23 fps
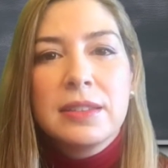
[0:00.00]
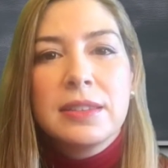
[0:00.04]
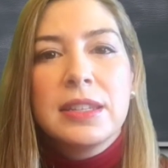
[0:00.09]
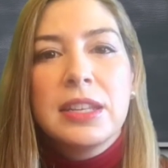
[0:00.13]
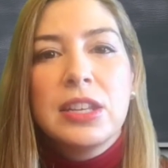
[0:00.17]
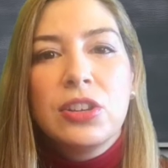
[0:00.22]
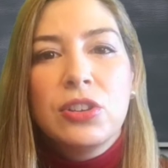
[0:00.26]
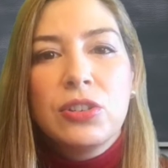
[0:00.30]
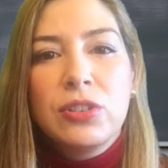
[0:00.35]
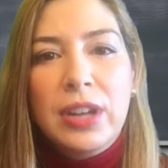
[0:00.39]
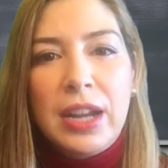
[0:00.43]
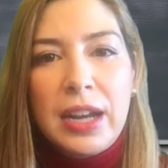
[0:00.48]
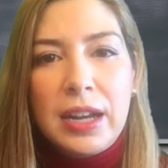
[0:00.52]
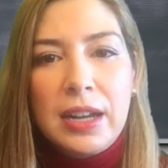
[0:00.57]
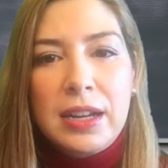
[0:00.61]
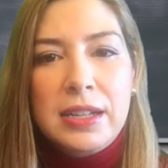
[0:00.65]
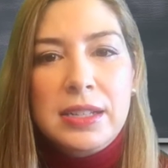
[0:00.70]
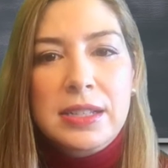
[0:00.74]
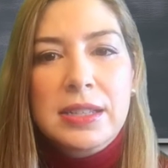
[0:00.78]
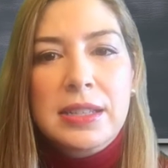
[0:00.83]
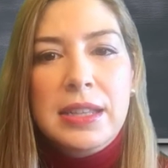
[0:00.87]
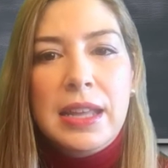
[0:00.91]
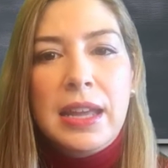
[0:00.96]
the
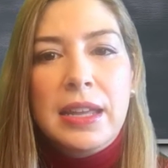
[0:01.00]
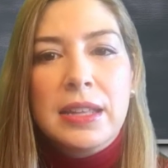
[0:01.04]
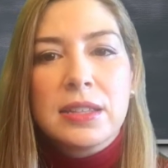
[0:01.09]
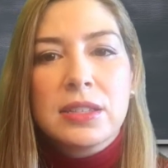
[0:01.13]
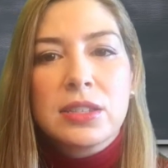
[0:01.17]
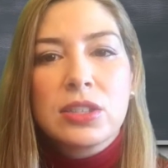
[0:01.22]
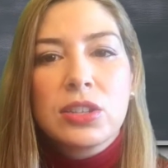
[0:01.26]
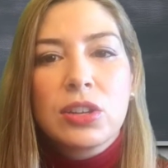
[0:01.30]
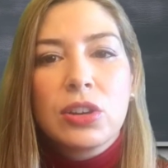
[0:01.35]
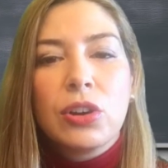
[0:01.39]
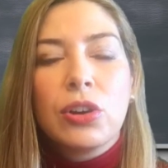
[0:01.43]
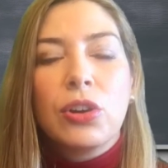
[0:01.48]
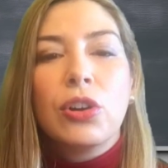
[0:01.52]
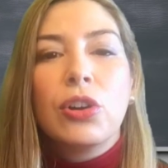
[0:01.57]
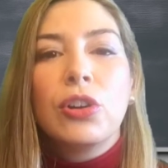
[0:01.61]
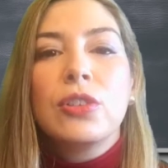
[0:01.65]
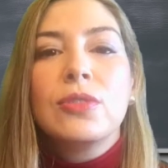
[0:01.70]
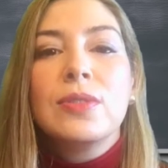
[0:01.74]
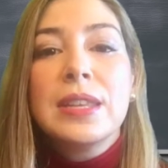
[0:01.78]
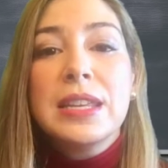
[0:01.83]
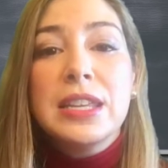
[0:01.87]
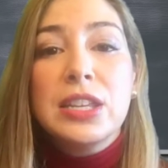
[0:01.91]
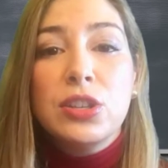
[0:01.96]
United States,
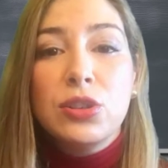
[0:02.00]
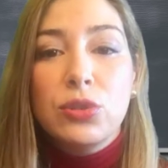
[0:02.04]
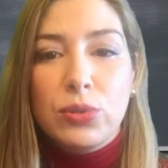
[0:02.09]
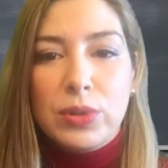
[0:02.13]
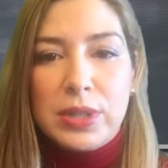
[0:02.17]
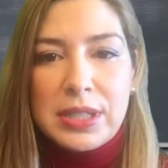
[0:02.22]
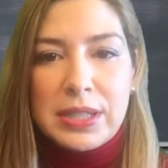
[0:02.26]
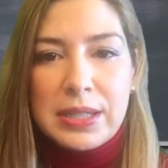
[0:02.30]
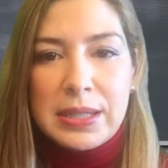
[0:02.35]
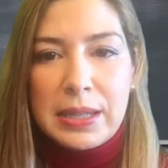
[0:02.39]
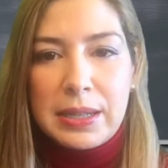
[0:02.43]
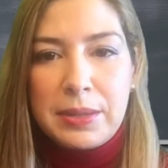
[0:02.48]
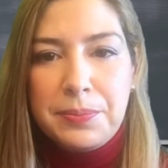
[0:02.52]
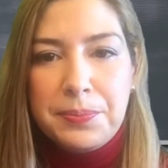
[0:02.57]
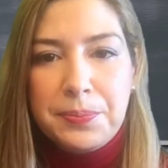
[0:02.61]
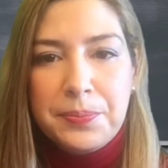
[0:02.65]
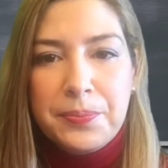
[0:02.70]
or the USA.